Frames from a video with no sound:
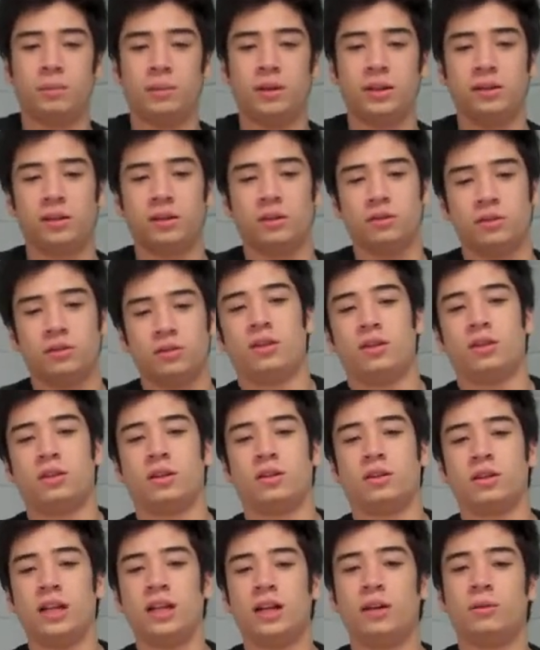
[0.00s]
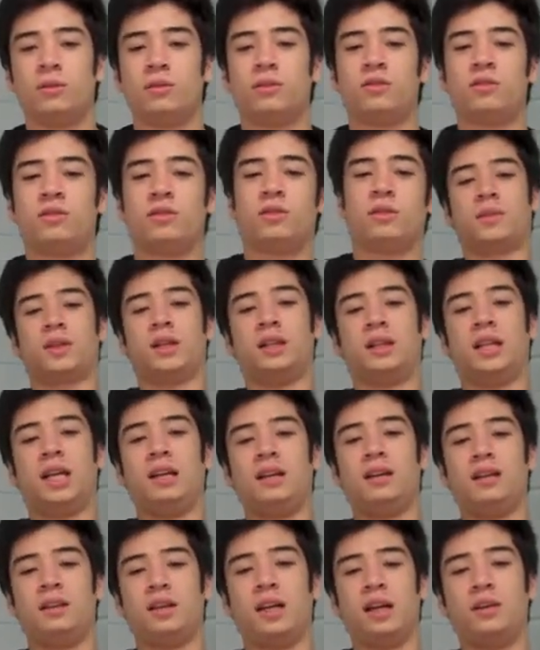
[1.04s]
because the clowns,
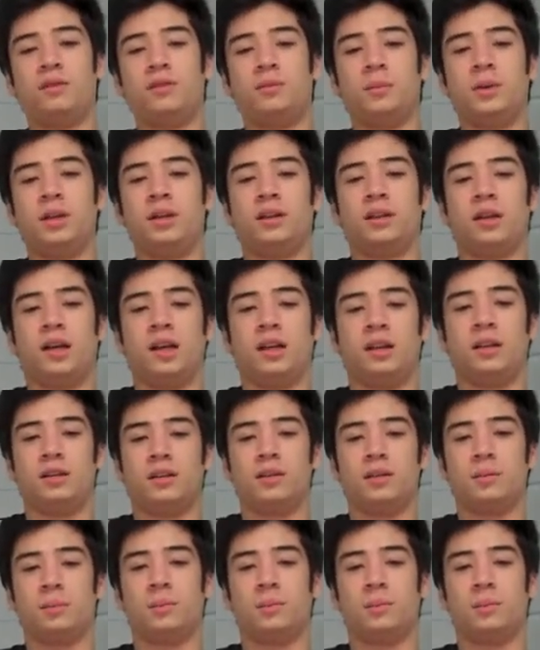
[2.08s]
they gave me a